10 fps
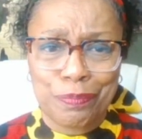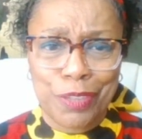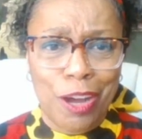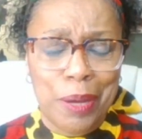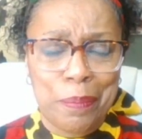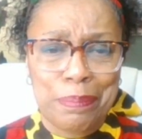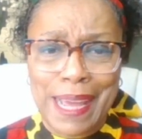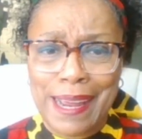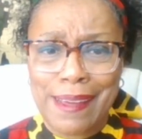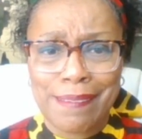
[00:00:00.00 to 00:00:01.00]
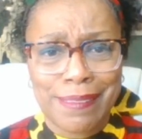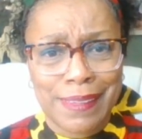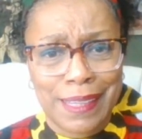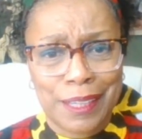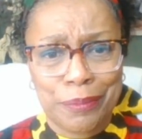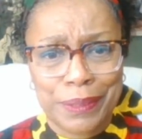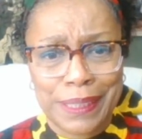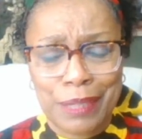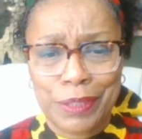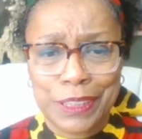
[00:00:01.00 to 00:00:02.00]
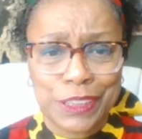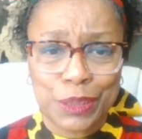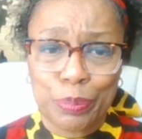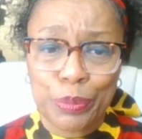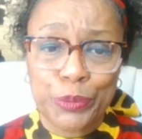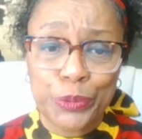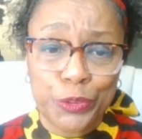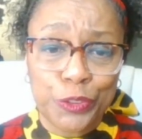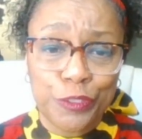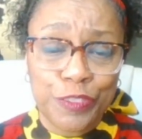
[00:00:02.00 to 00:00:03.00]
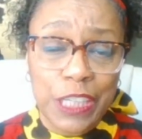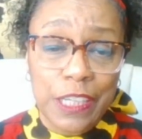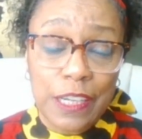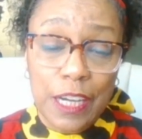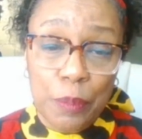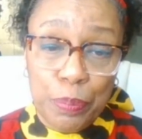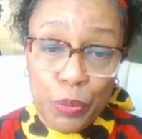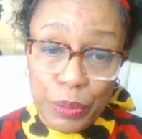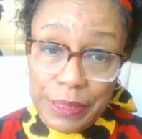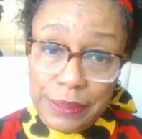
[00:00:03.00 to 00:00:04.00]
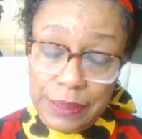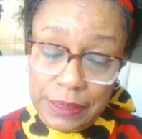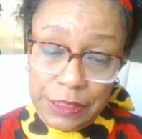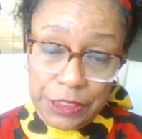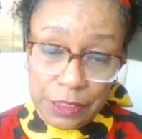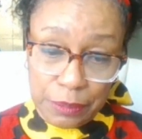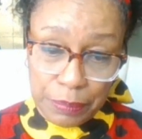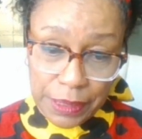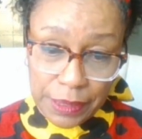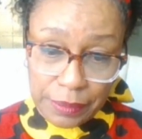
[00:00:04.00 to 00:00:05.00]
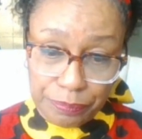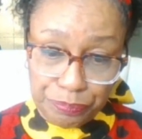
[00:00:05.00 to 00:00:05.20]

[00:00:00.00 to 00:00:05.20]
gone bad thing where they wanted to prove a point to this young man.